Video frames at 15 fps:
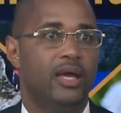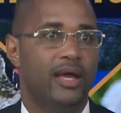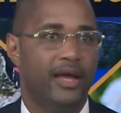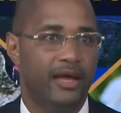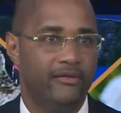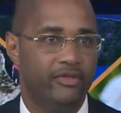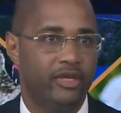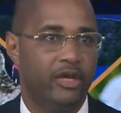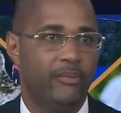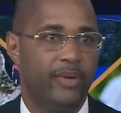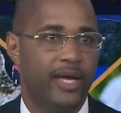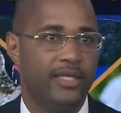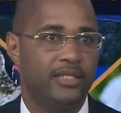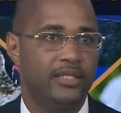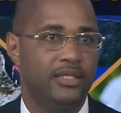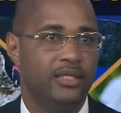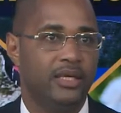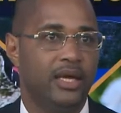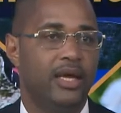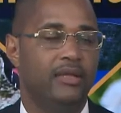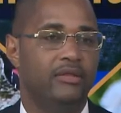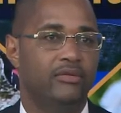have the capacity
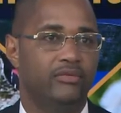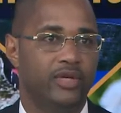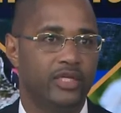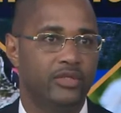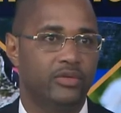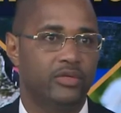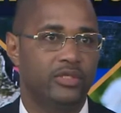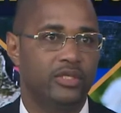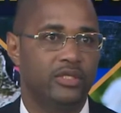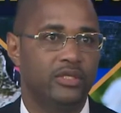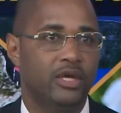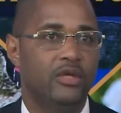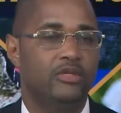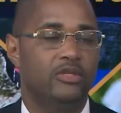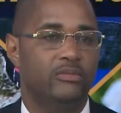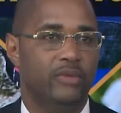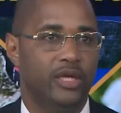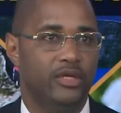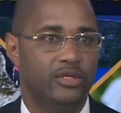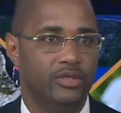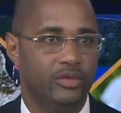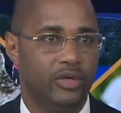and the resources to
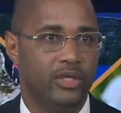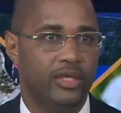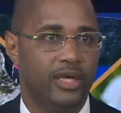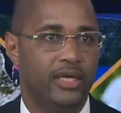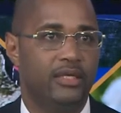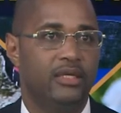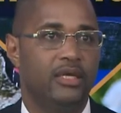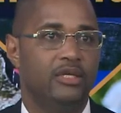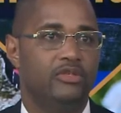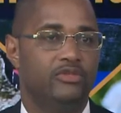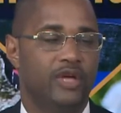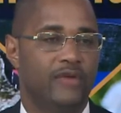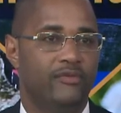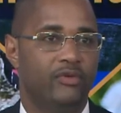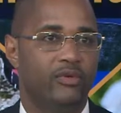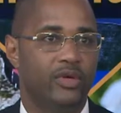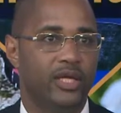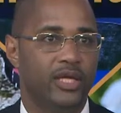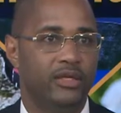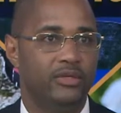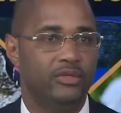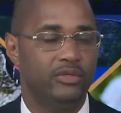make sure that travel
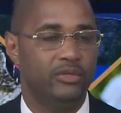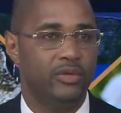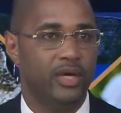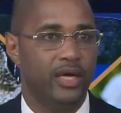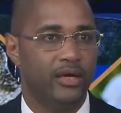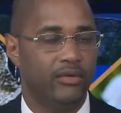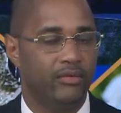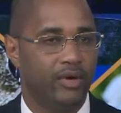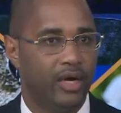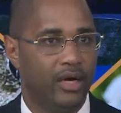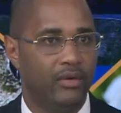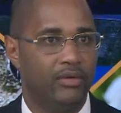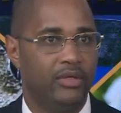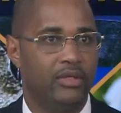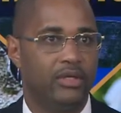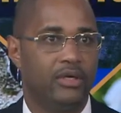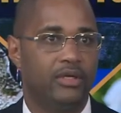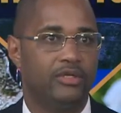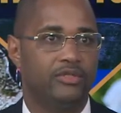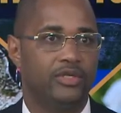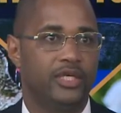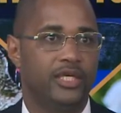into and around the
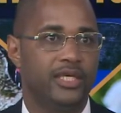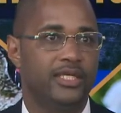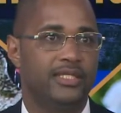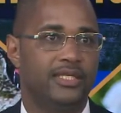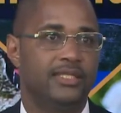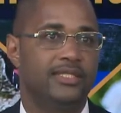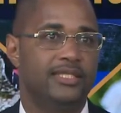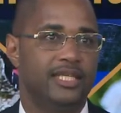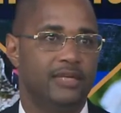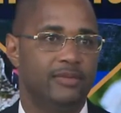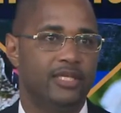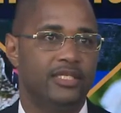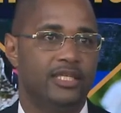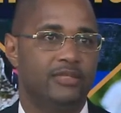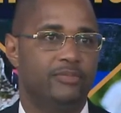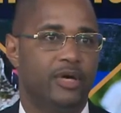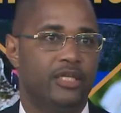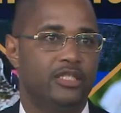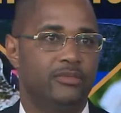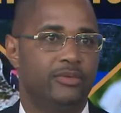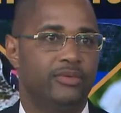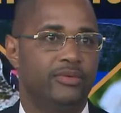country is as seamless as
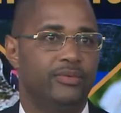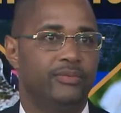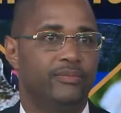possible.